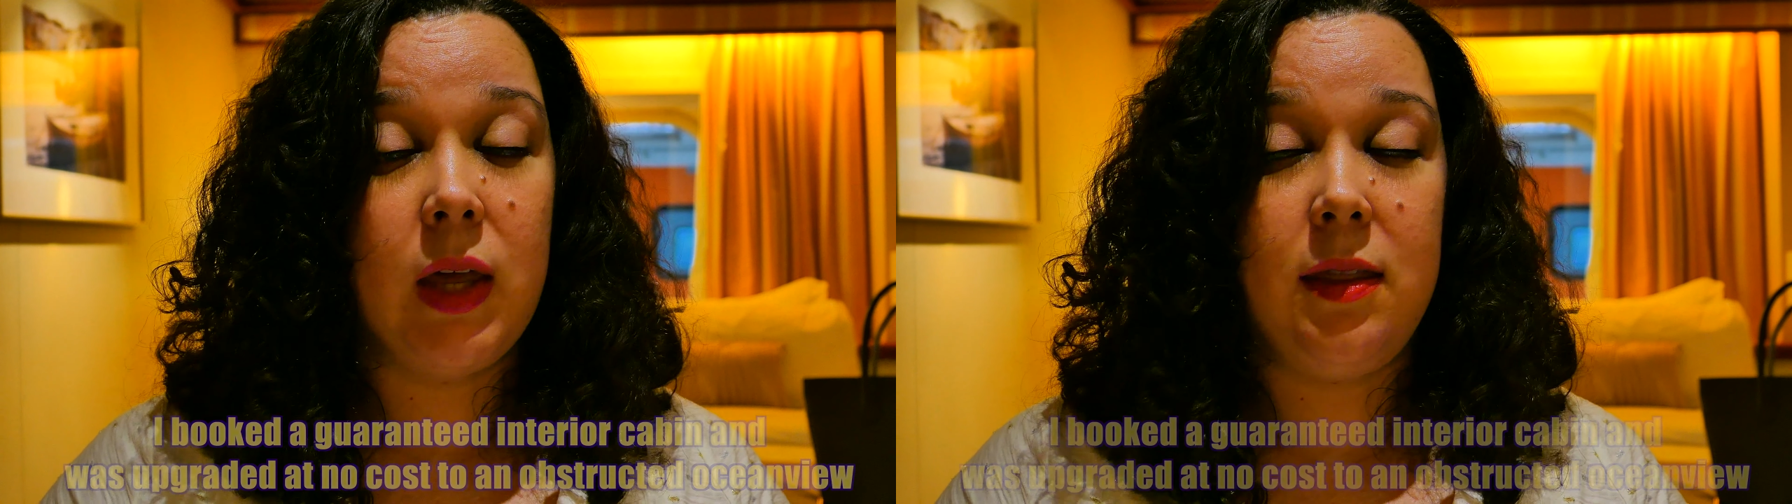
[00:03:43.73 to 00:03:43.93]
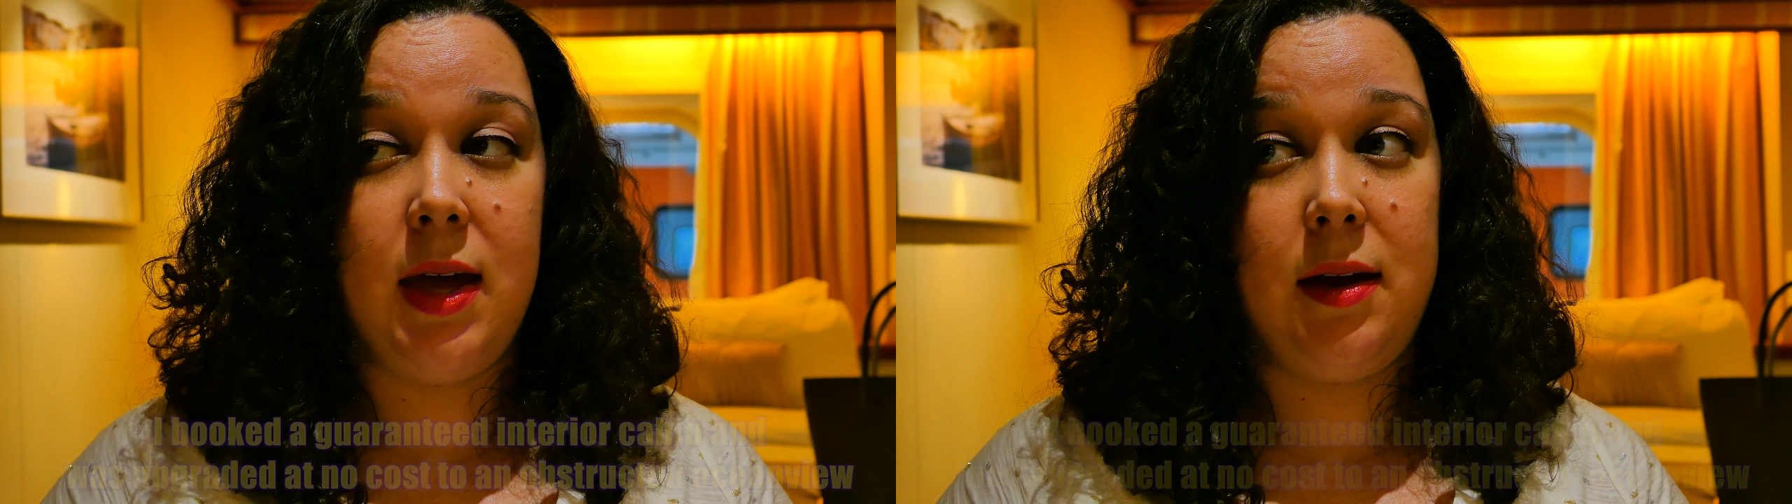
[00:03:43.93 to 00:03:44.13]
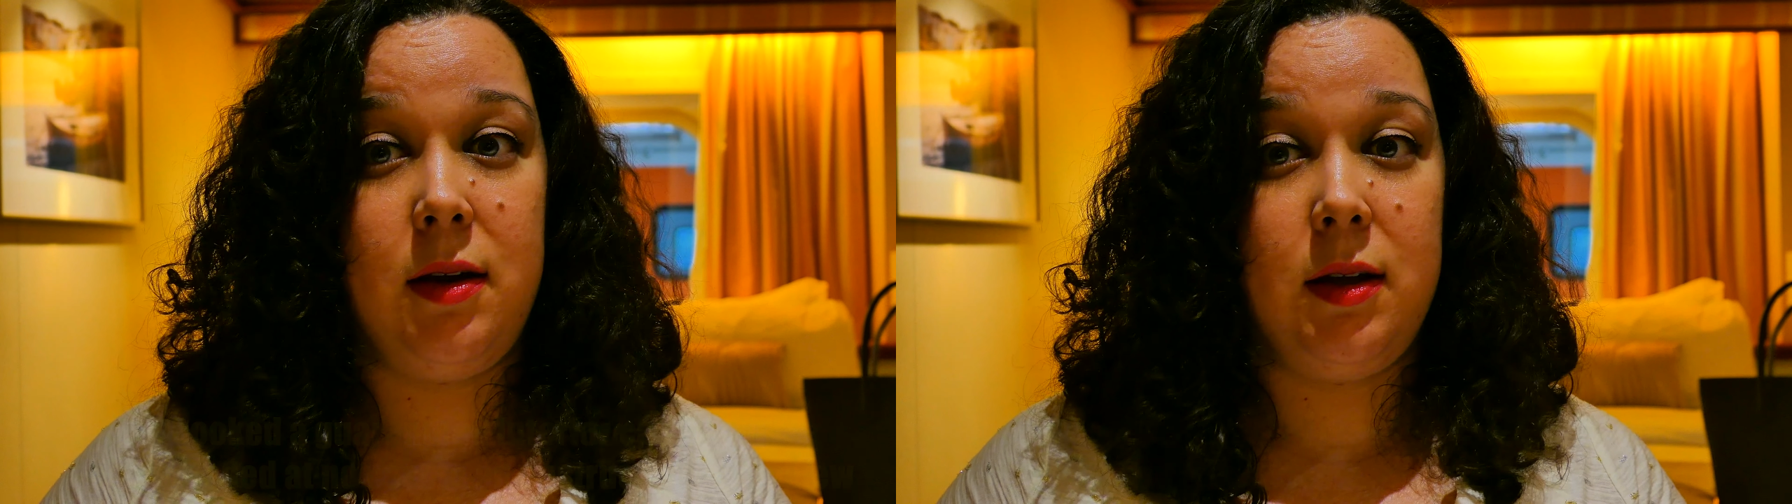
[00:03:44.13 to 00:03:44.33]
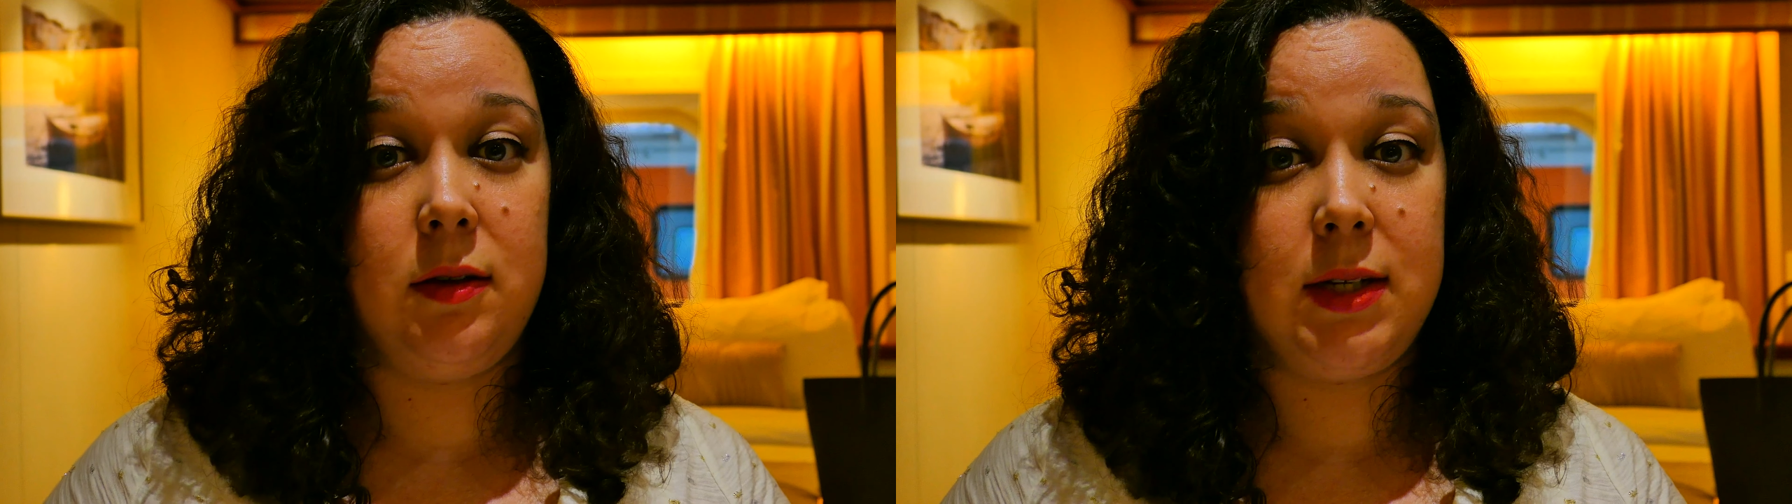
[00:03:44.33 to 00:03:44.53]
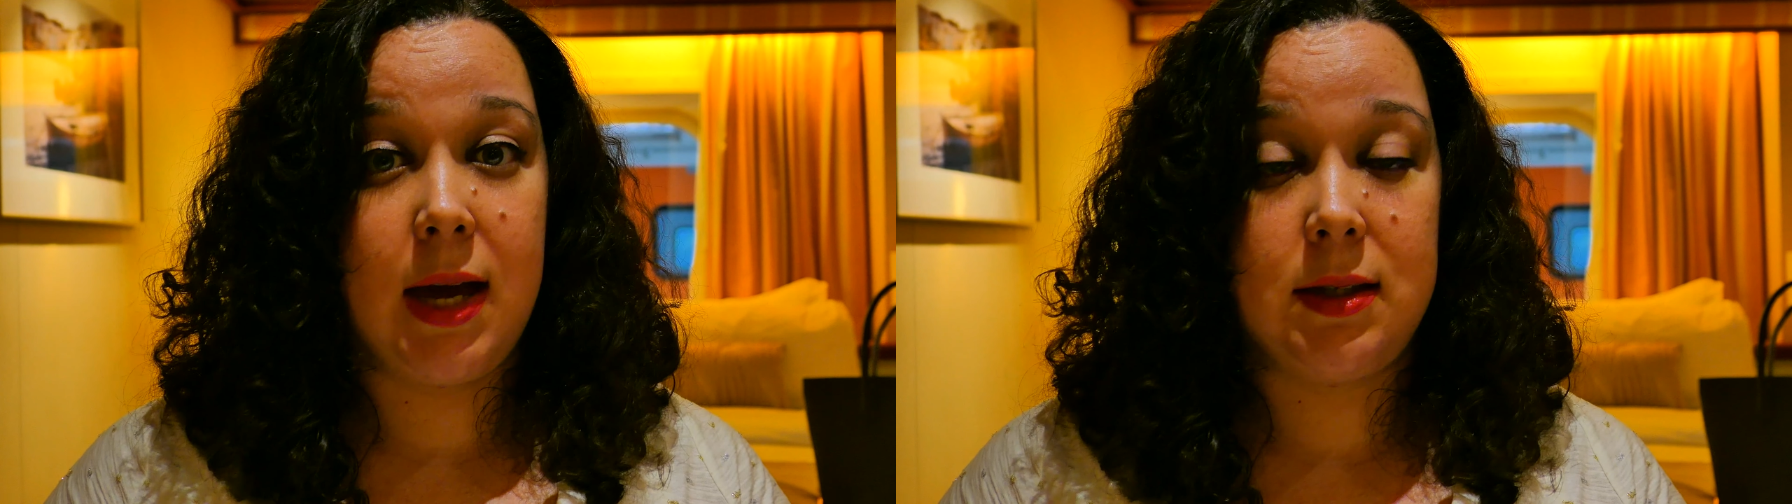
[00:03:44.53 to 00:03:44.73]

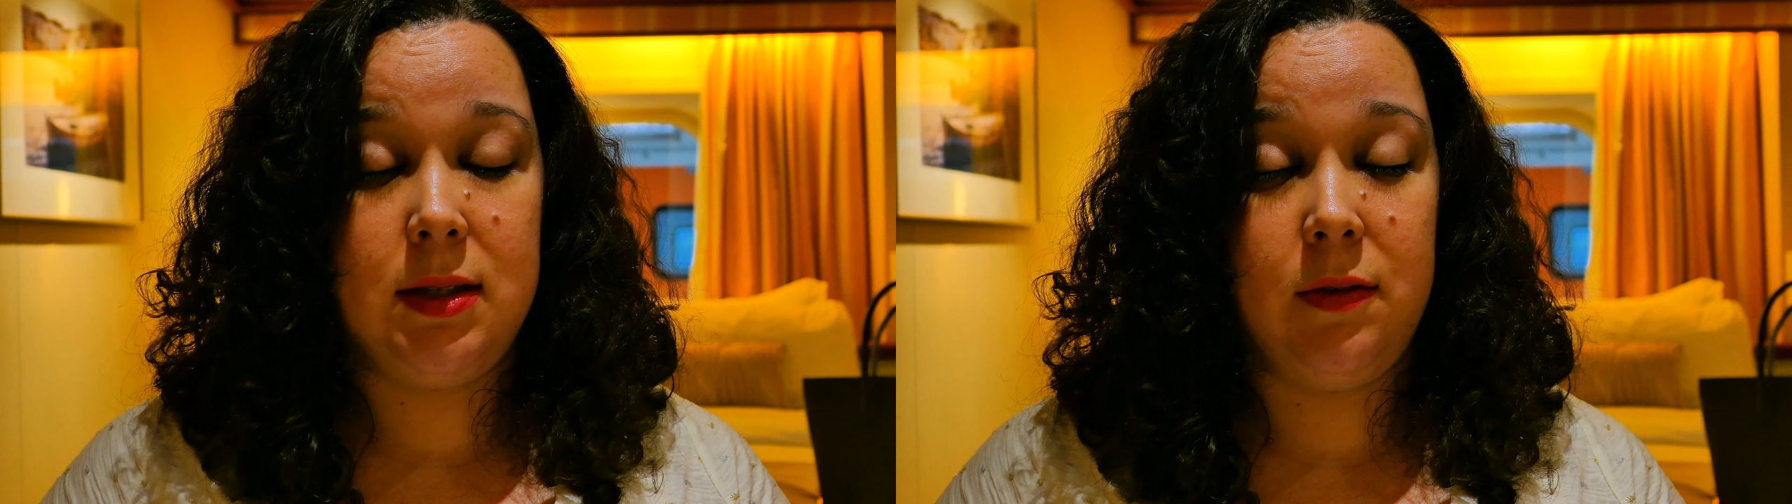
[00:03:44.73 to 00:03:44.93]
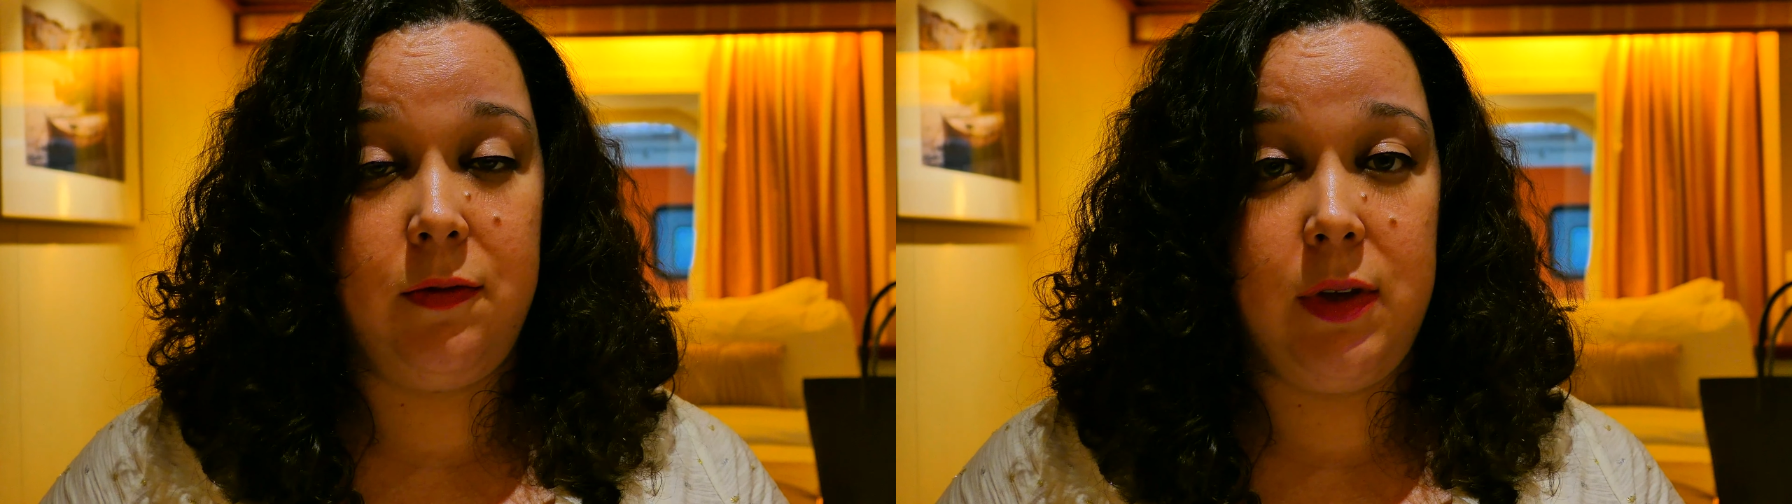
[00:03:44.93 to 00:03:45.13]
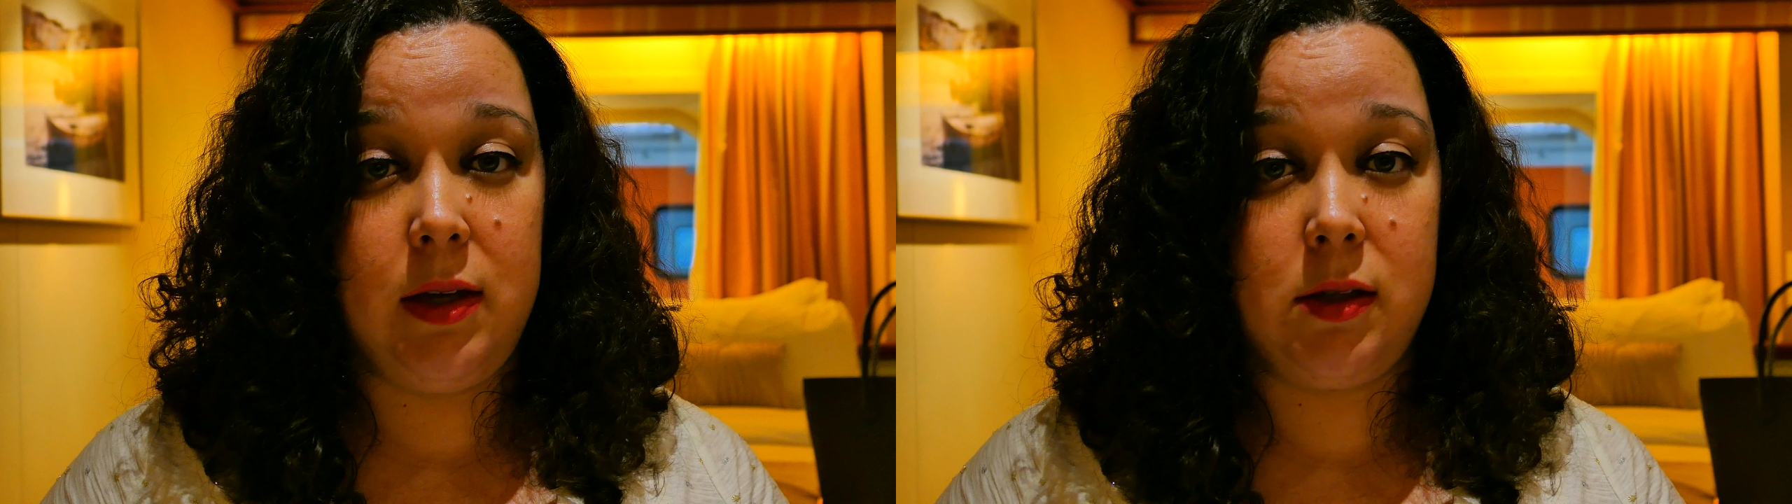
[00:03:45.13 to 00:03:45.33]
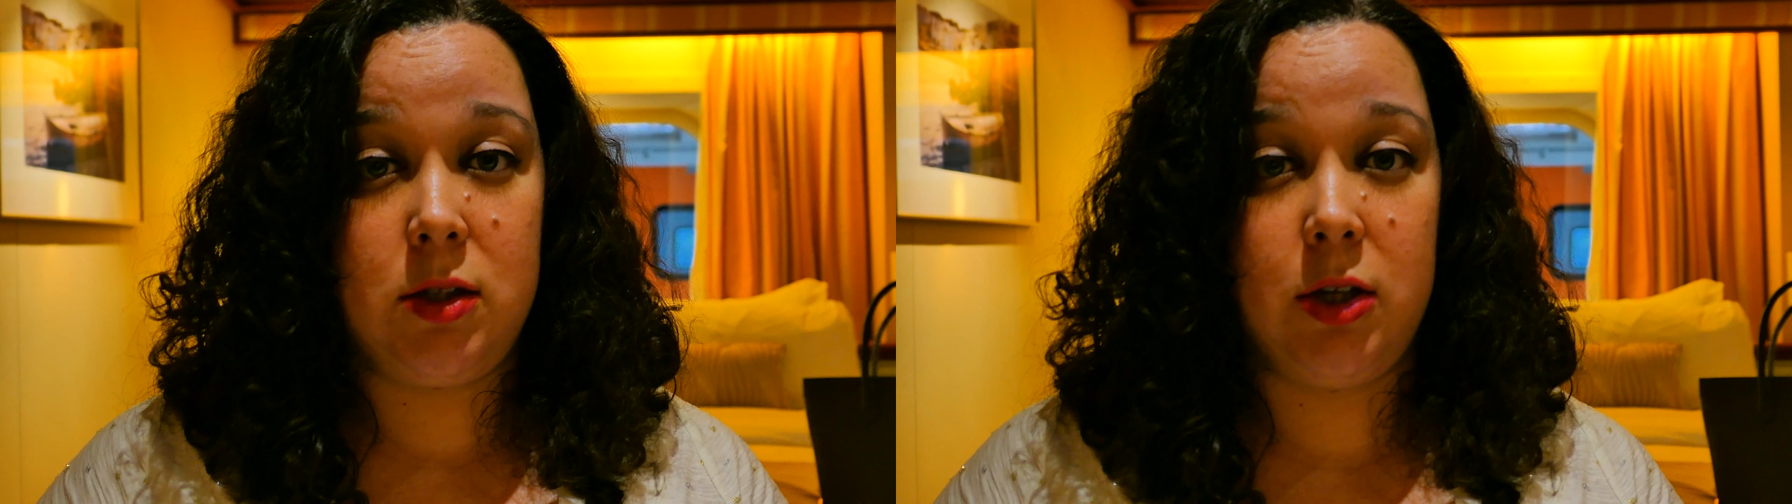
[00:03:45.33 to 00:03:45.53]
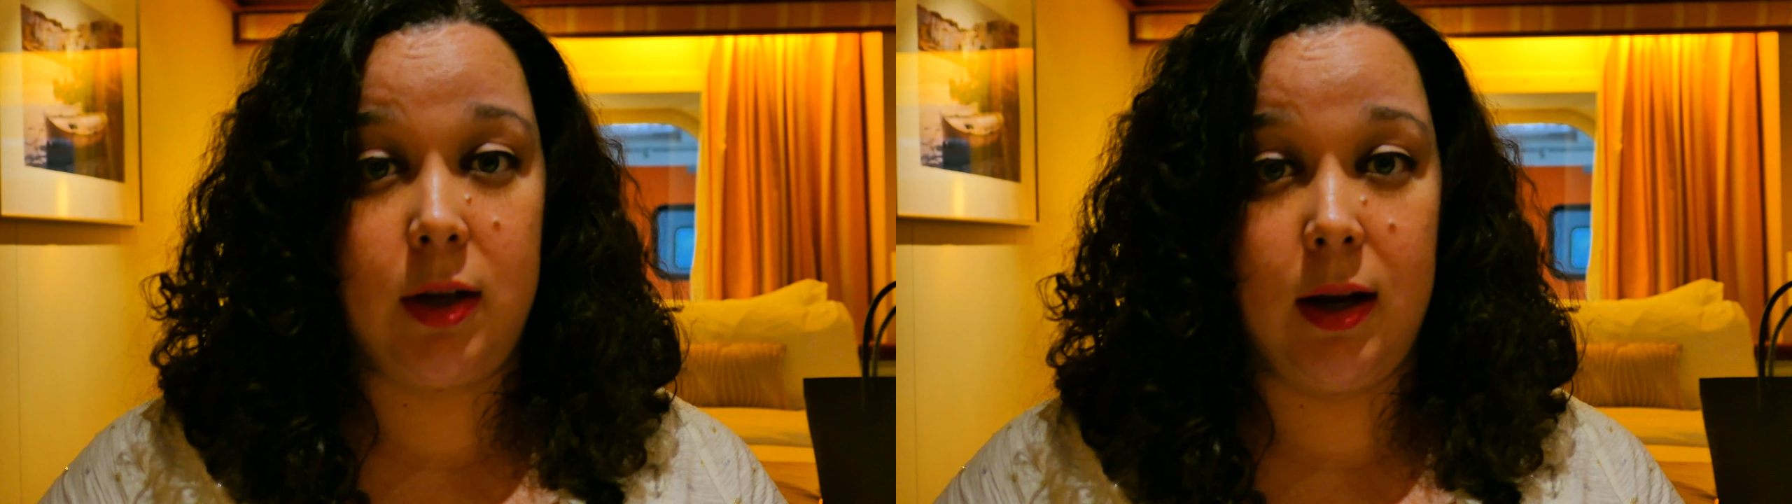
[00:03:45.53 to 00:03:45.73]
Then taxes and fees
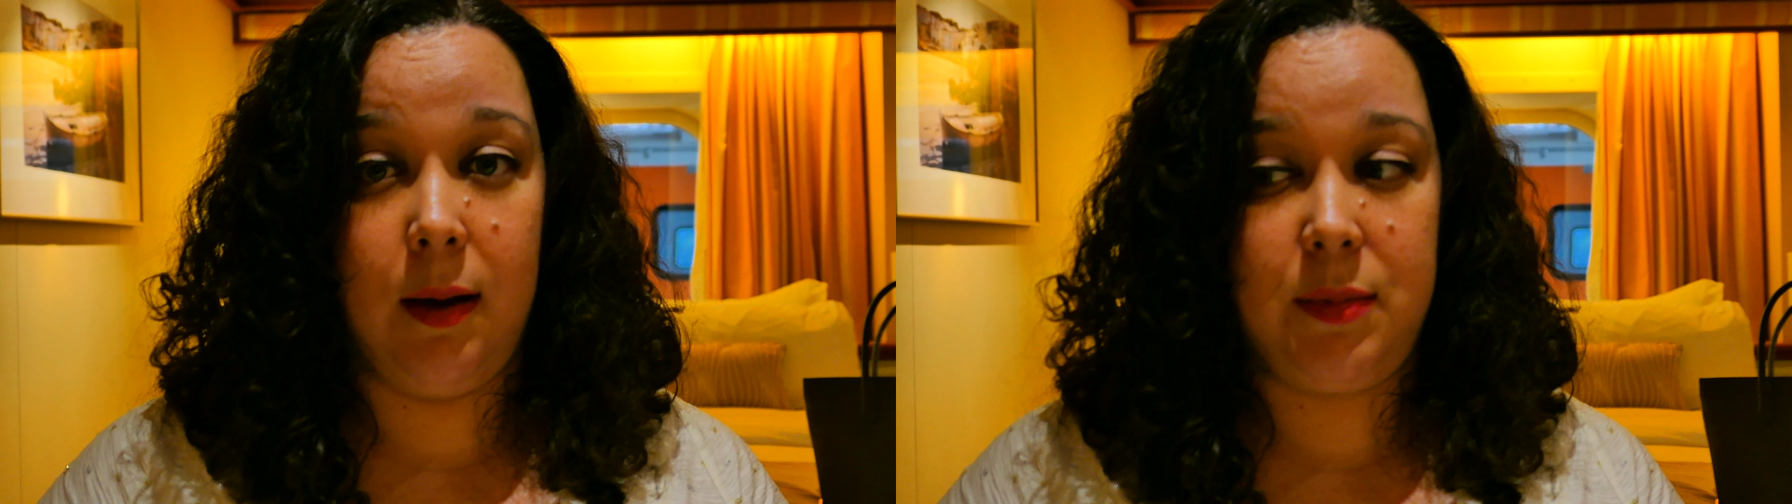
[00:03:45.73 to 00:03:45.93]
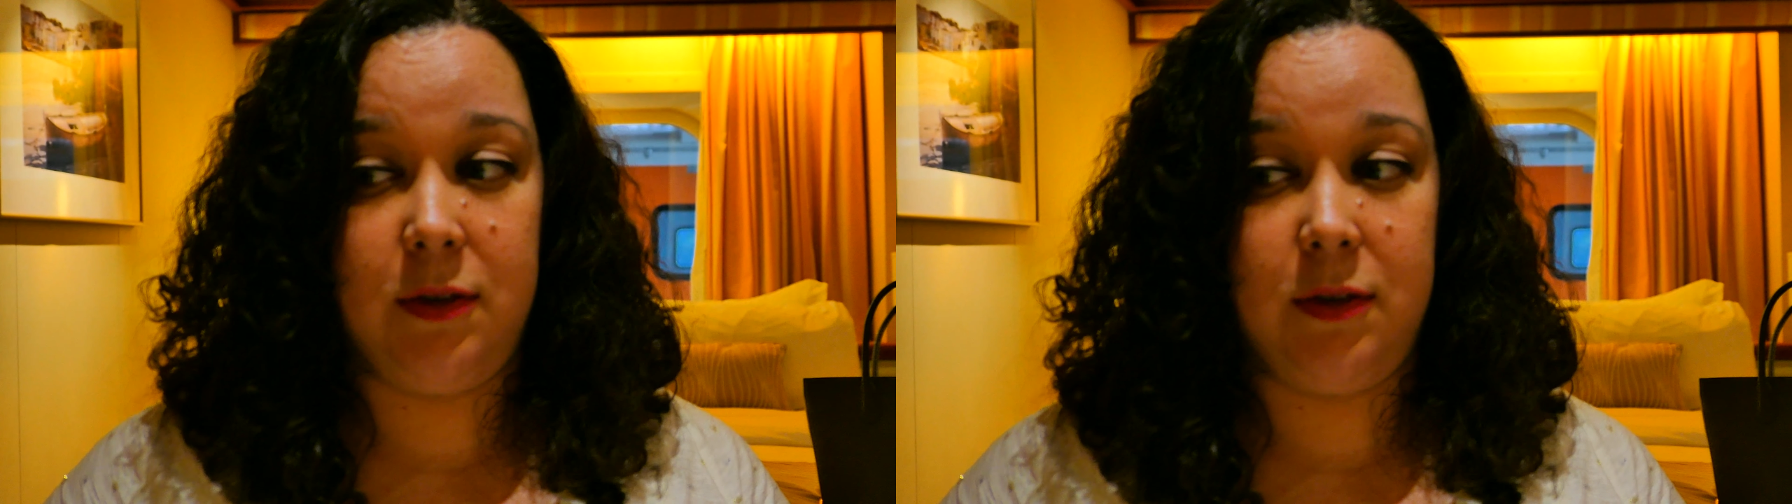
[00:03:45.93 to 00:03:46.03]
took it up